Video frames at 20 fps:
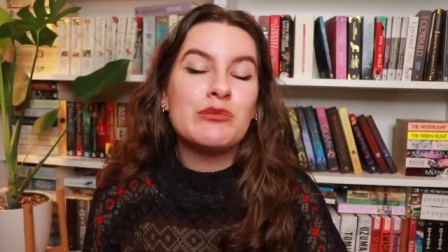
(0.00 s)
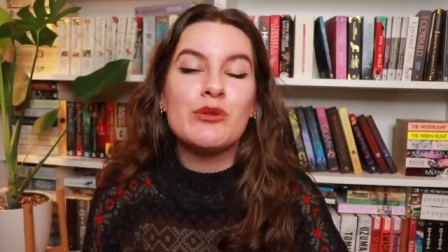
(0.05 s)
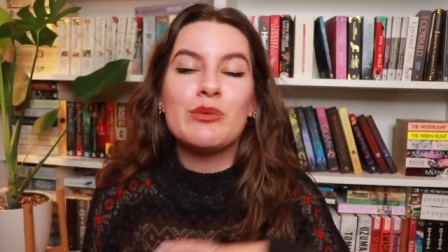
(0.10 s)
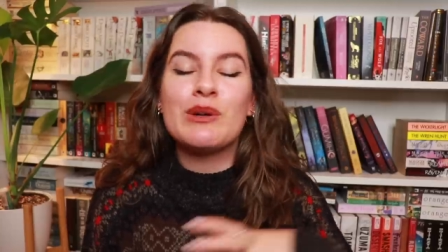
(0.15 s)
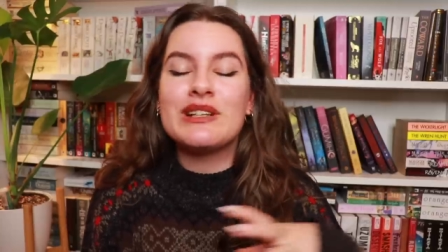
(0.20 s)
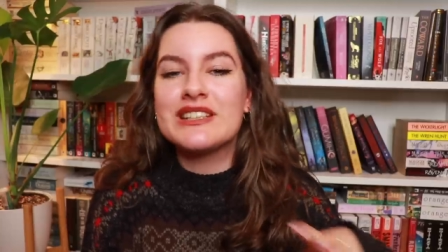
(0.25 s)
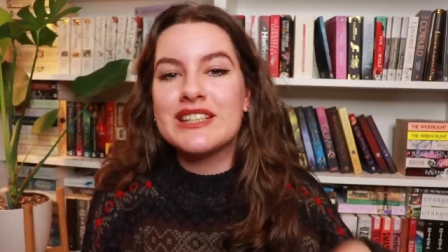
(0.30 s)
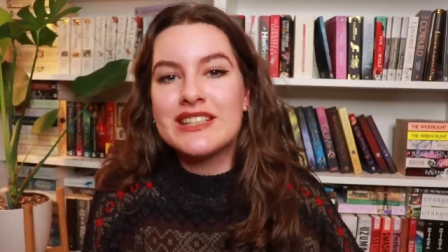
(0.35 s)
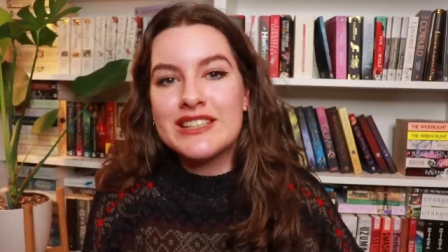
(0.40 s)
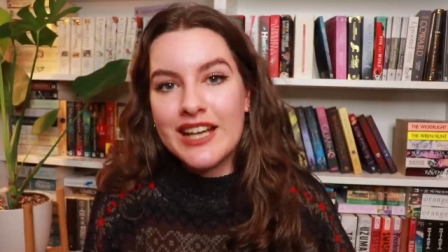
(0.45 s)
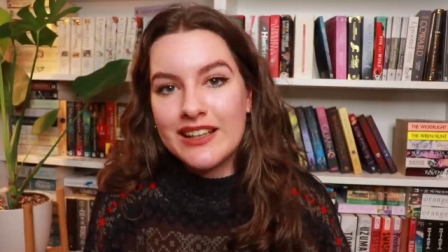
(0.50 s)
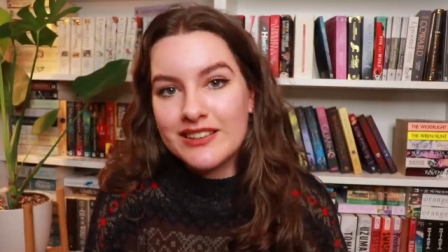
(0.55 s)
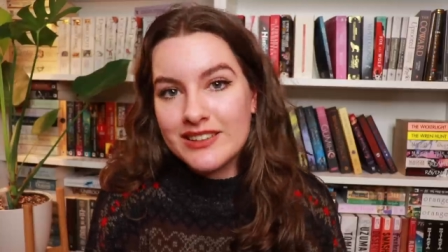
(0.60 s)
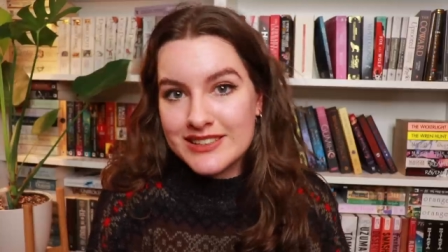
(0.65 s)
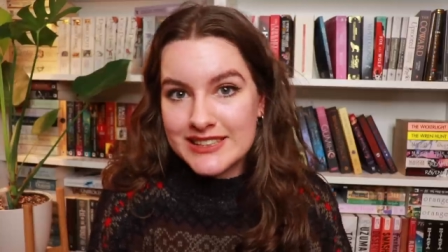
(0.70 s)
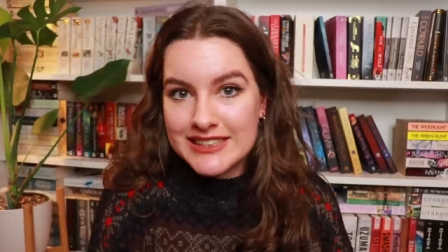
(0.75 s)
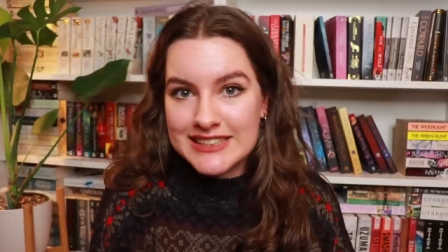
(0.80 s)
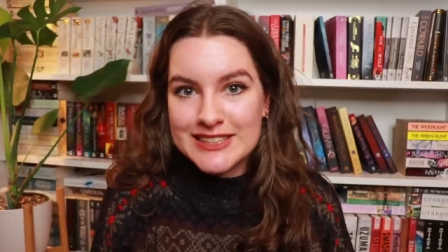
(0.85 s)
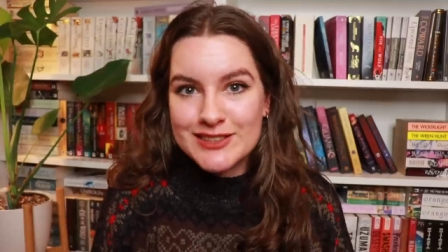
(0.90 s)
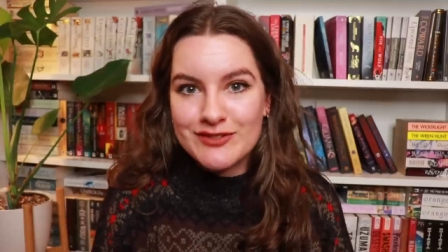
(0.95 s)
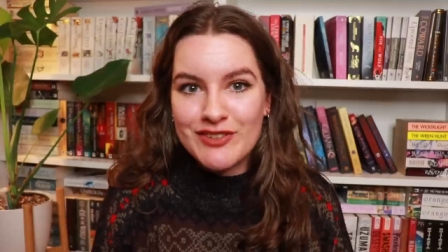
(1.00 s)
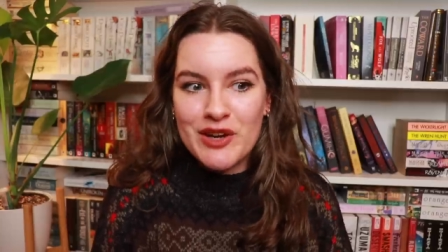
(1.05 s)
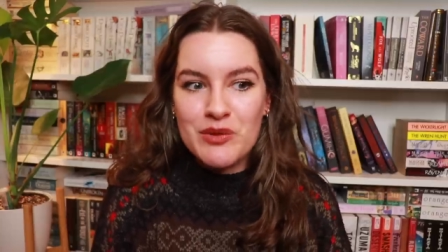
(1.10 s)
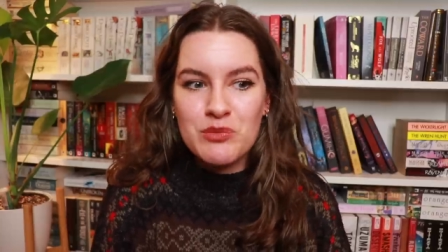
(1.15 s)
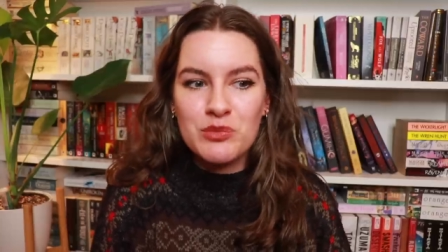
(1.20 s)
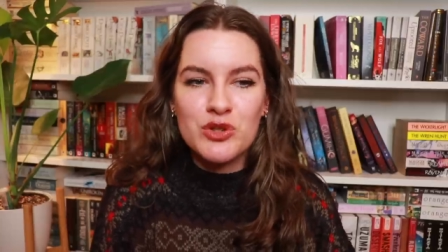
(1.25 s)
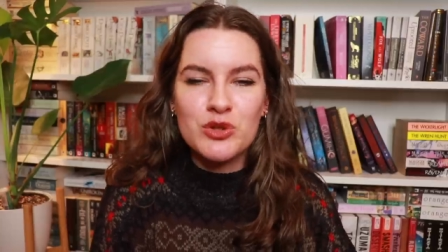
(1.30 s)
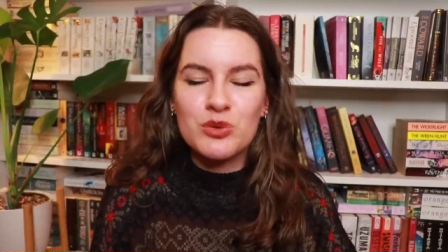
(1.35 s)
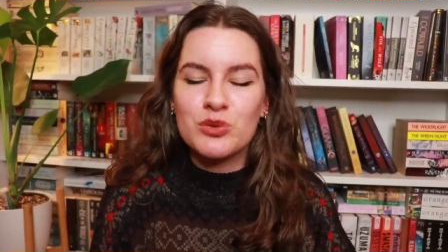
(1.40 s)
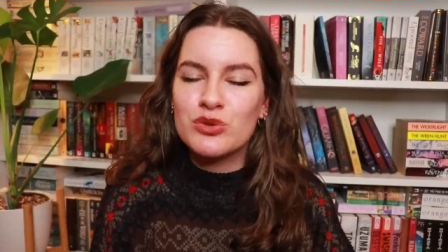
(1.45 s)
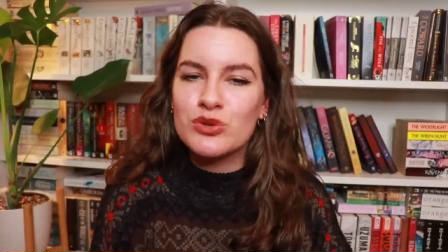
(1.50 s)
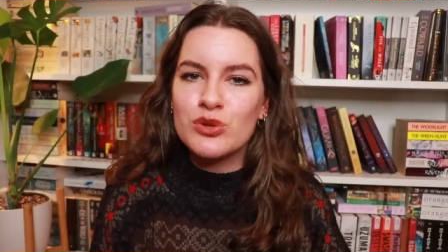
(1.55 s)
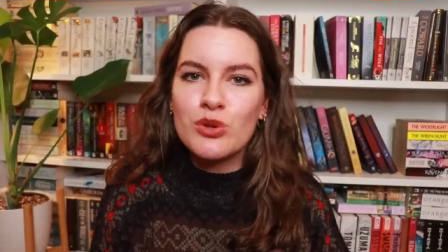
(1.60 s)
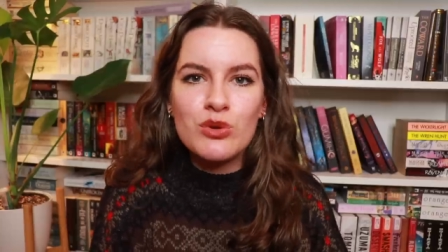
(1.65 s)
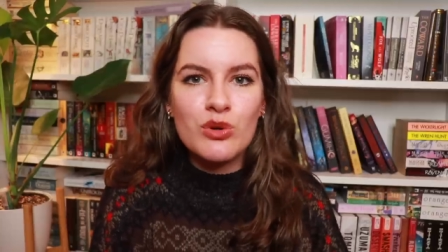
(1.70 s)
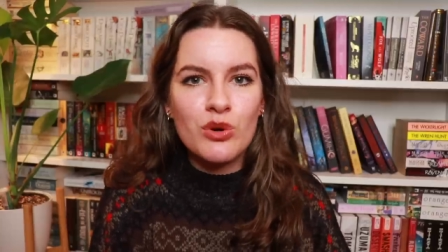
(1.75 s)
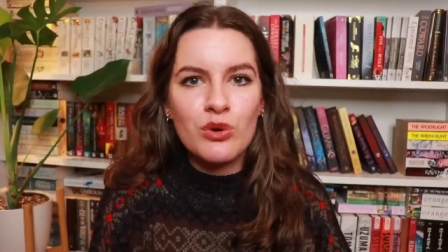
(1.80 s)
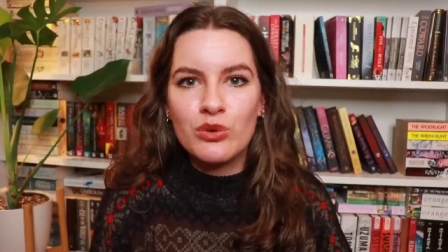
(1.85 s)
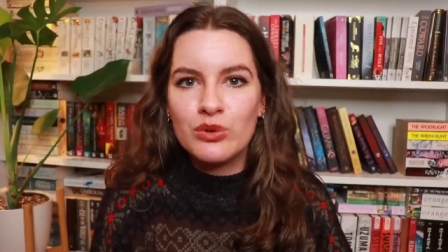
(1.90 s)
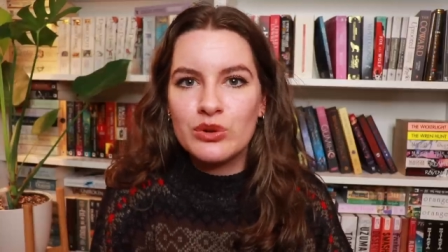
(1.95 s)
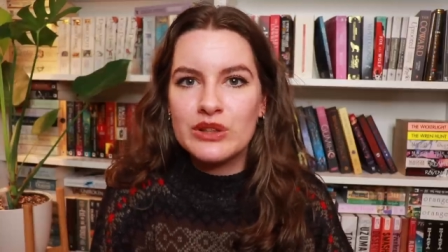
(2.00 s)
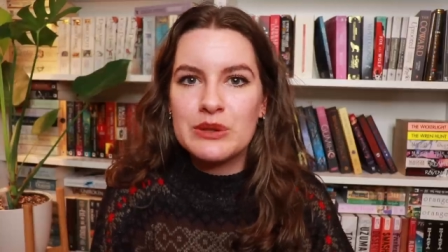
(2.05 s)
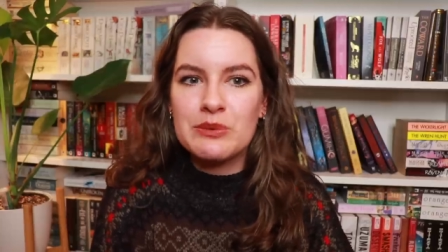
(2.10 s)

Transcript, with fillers: We went to the Atlas Six event, which was so cool.